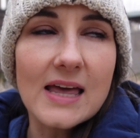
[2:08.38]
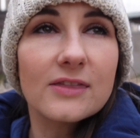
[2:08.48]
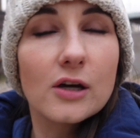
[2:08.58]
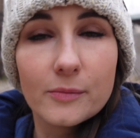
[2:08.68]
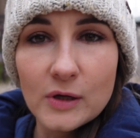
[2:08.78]
and the
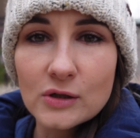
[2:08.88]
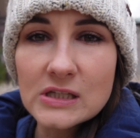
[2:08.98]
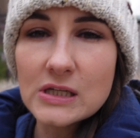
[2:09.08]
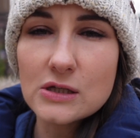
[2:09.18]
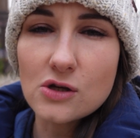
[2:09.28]

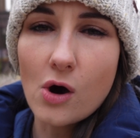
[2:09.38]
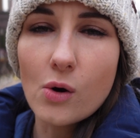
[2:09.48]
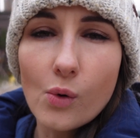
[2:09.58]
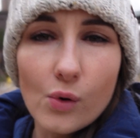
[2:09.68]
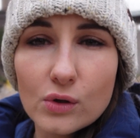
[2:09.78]
communities are
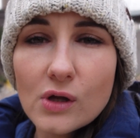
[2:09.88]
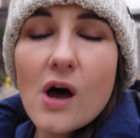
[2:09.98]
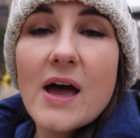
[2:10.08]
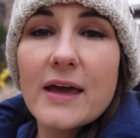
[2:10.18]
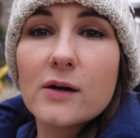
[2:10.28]
all
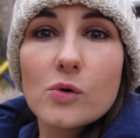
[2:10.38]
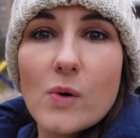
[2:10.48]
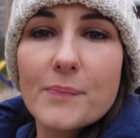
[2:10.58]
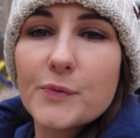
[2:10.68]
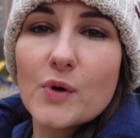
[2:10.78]

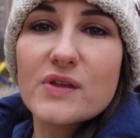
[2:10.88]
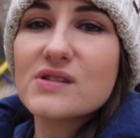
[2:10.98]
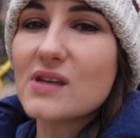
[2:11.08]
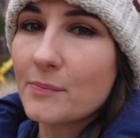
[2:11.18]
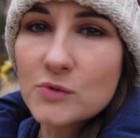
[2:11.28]
equipped with
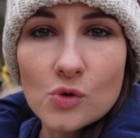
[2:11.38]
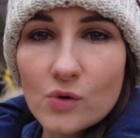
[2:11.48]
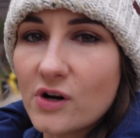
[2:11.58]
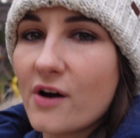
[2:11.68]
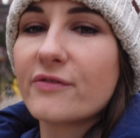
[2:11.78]
some
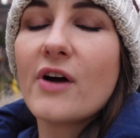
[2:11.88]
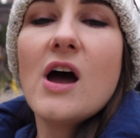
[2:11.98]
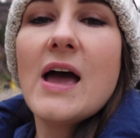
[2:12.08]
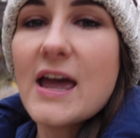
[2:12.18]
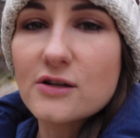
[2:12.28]
sort of
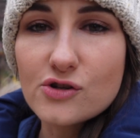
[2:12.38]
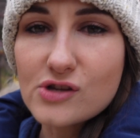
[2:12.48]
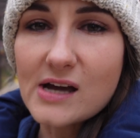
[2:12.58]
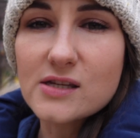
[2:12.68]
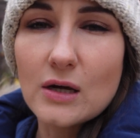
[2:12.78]

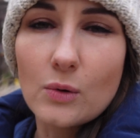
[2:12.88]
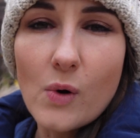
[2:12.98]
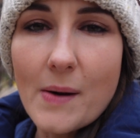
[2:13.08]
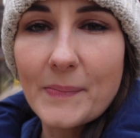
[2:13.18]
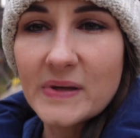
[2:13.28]
exercise
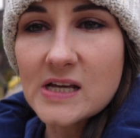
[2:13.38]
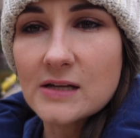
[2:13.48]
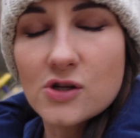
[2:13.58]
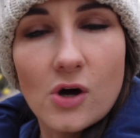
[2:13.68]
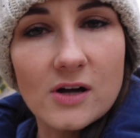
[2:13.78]
equipment and
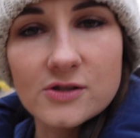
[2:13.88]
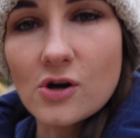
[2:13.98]
so on. So